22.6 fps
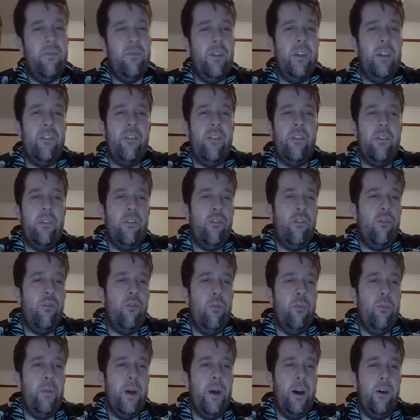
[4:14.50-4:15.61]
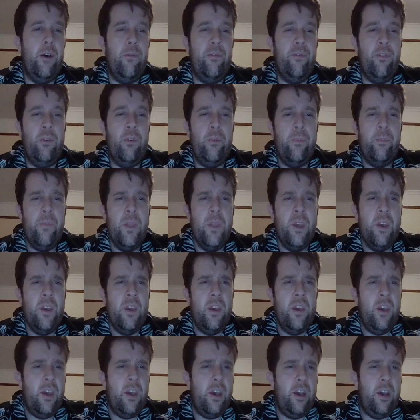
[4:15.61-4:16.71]
It's not super helpful.
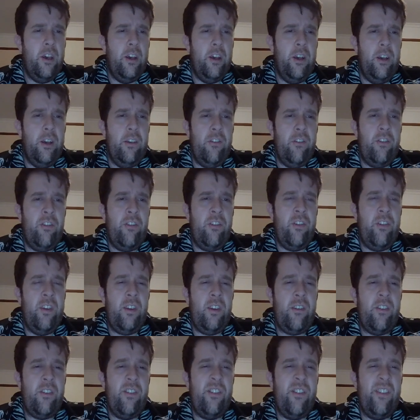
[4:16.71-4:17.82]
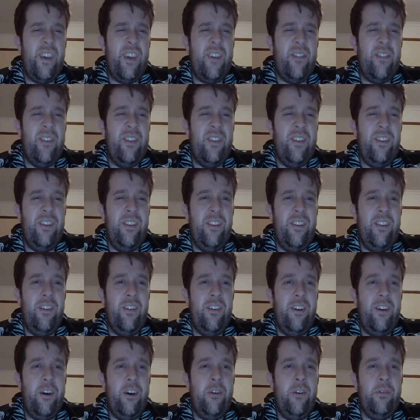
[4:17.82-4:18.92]
Uh, six, seven.
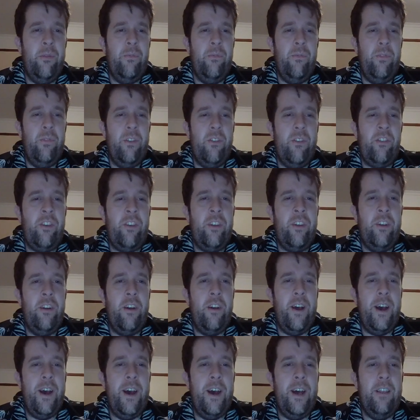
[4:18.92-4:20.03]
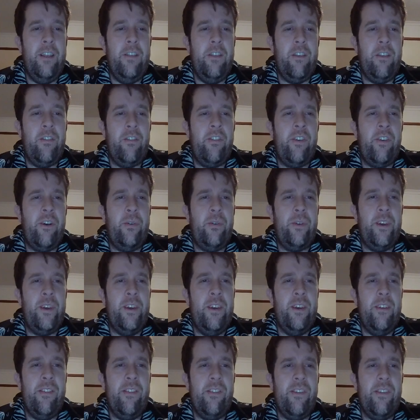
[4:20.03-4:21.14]
Oh, this can uh, this cell
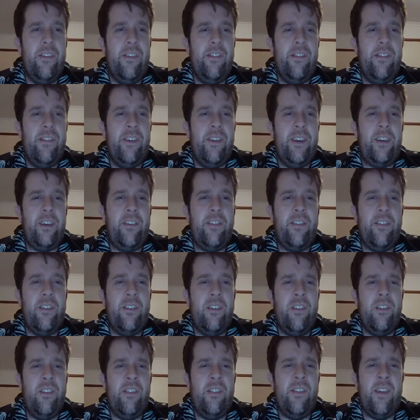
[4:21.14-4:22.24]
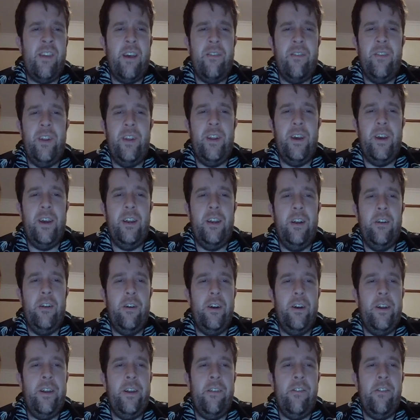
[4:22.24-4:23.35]
here sees six, seven, and
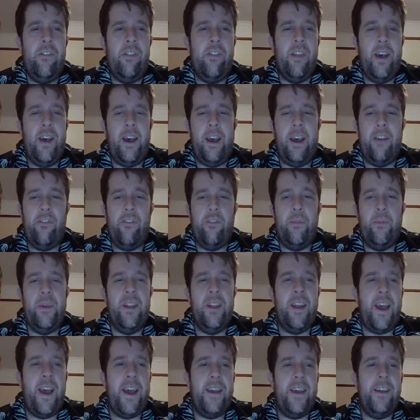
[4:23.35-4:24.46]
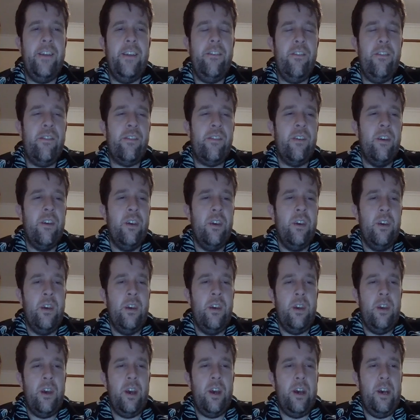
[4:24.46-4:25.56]
nine, so that has to be an eight.
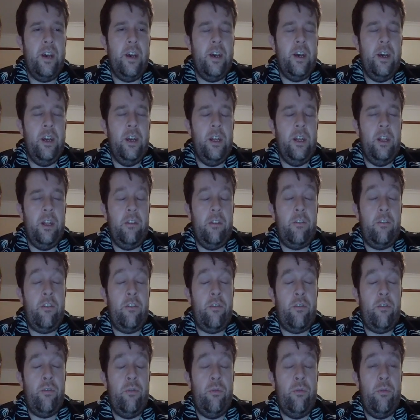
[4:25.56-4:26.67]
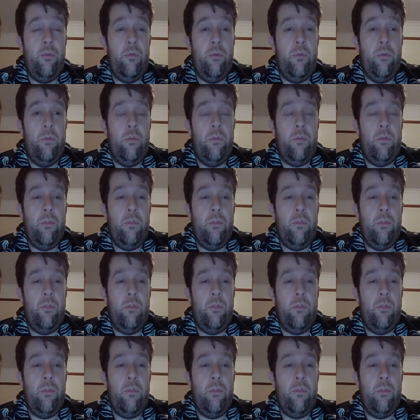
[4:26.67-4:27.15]
Uh, two.